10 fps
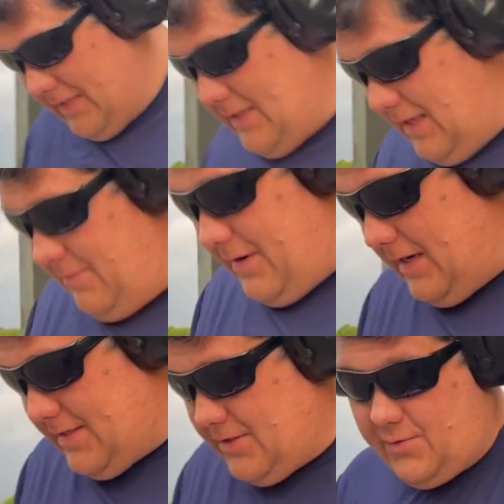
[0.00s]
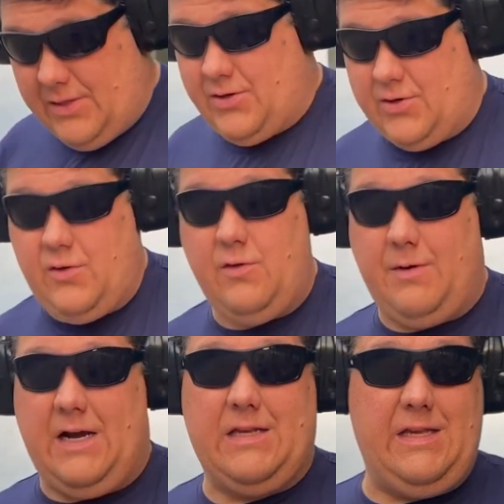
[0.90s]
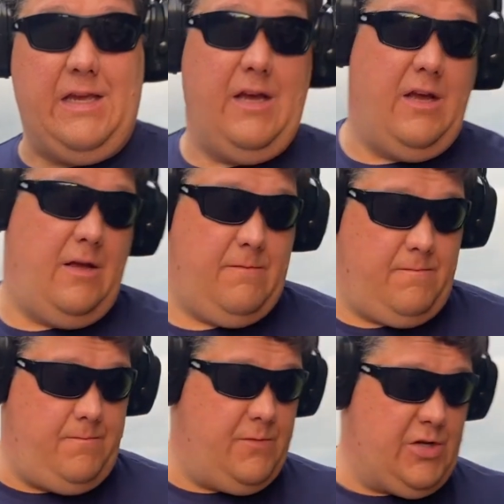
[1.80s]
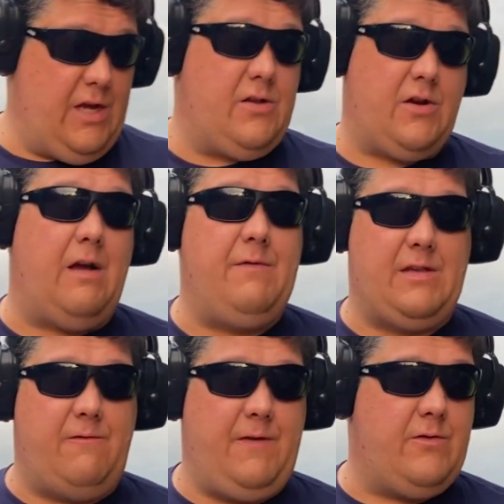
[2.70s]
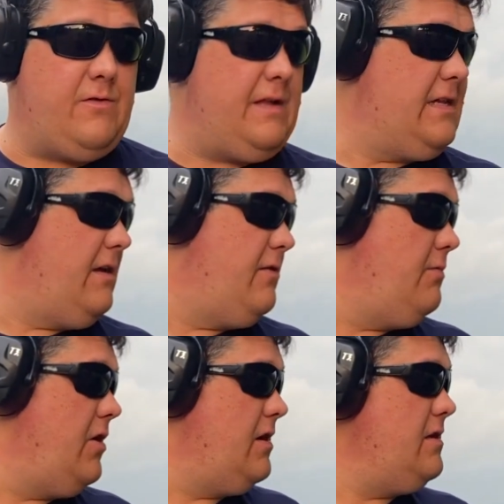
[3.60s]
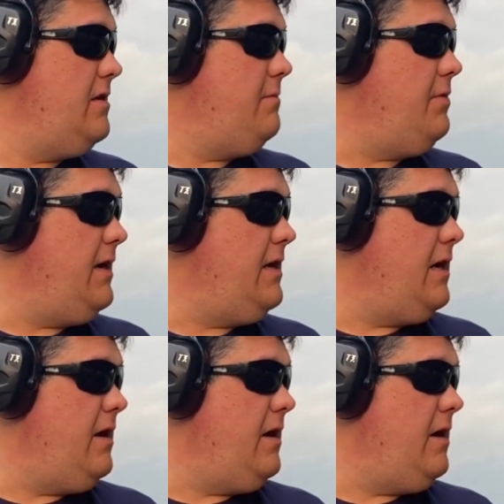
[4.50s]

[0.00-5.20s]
in that box is original to the box. The shells are obviously Federal, that's how they're marked, but